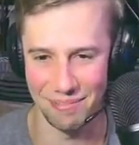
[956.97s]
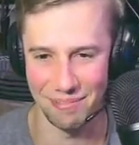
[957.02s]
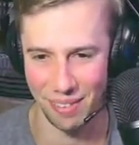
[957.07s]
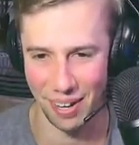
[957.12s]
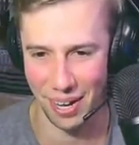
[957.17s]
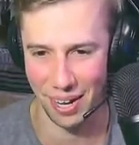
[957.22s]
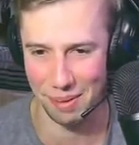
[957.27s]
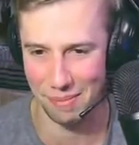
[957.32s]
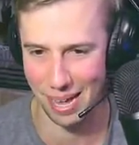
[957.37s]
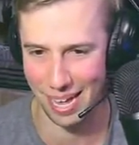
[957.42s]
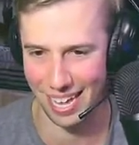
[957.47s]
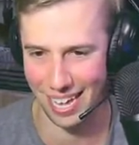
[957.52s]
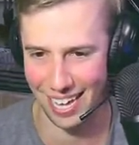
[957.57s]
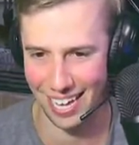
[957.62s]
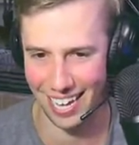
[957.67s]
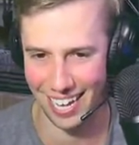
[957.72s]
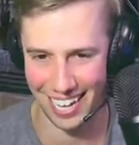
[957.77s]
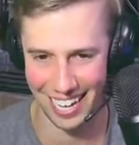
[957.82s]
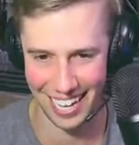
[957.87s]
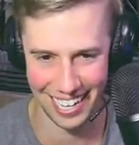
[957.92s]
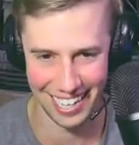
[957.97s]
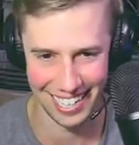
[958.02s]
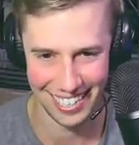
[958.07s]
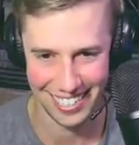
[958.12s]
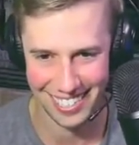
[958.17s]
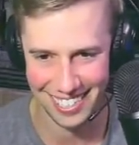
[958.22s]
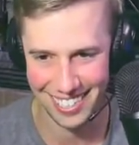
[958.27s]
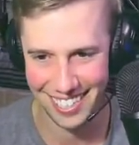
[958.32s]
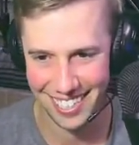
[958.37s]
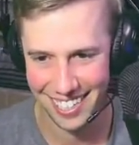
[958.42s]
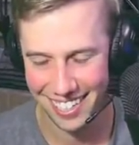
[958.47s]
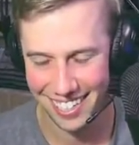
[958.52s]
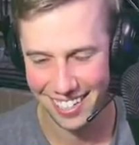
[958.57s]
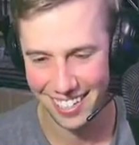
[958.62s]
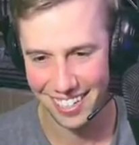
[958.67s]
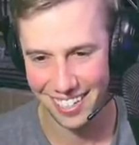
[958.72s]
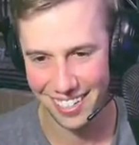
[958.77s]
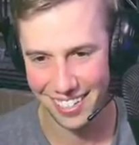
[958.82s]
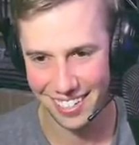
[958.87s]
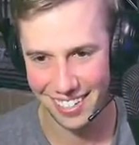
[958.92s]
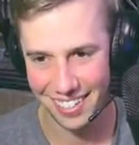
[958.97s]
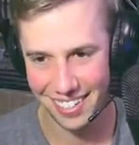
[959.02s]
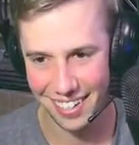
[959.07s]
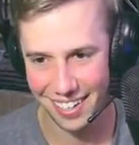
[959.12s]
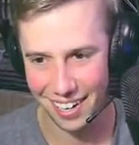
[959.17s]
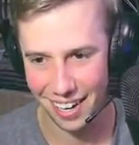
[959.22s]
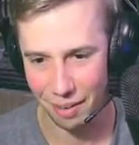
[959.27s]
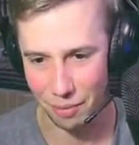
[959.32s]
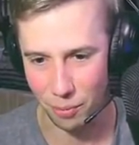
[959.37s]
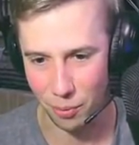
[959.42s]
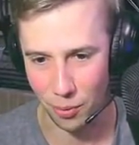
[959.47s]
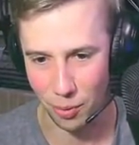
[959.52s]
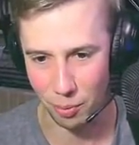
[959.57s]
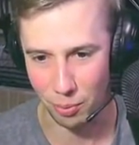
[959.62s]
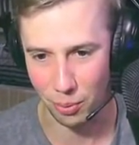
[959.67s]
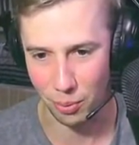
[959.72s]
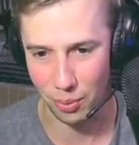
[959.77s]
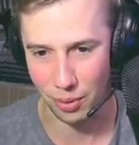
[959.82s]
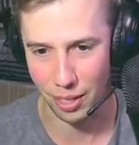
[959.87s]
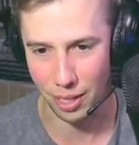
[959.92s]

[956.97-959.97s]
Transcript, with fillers: My bad. I'm horrible with